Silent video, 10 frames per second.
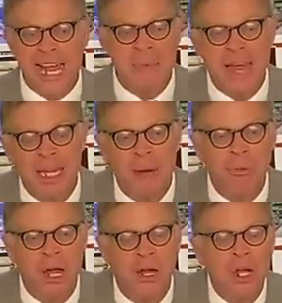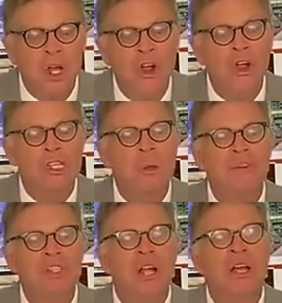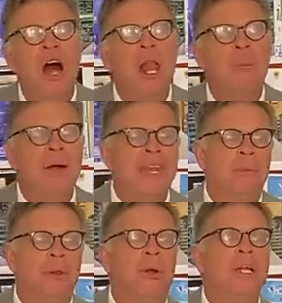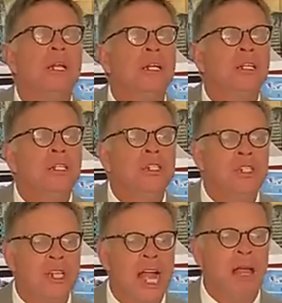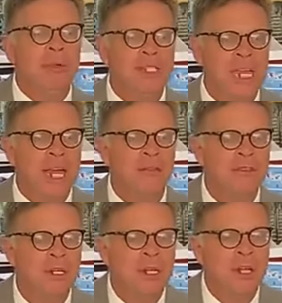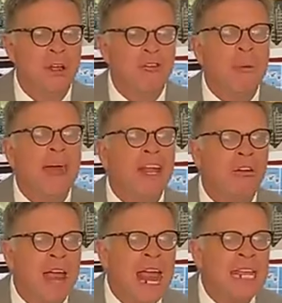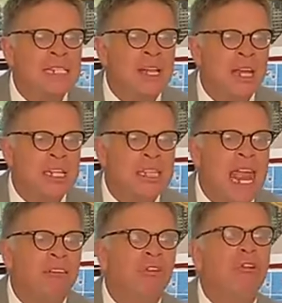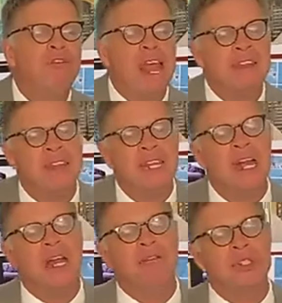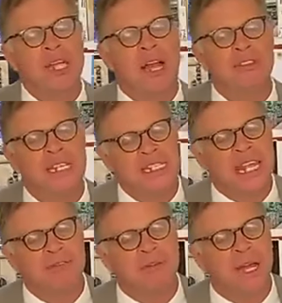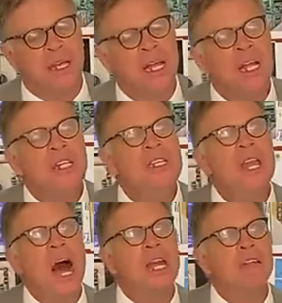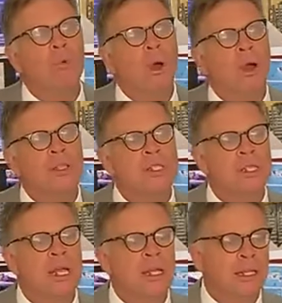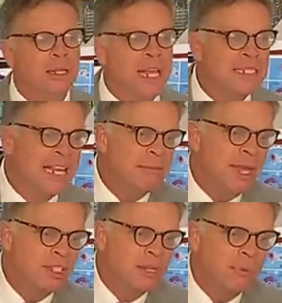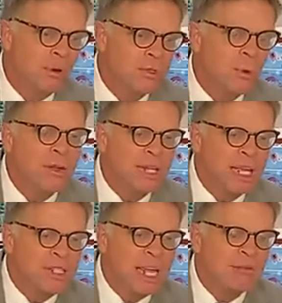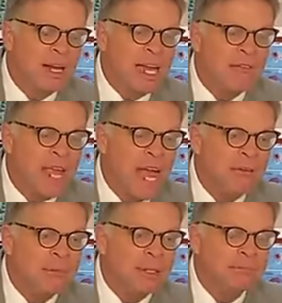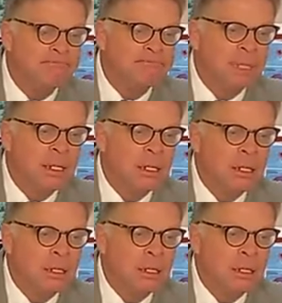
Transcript: And you tell him that in the prayer. Whosoever shall call upon the name of the Lord shall be saved. For by grace are ye saved through faith, and that not of yourselves, it is the gift of God, not of works, lest any man should boast. Why don't you get saved right now if you haven't been?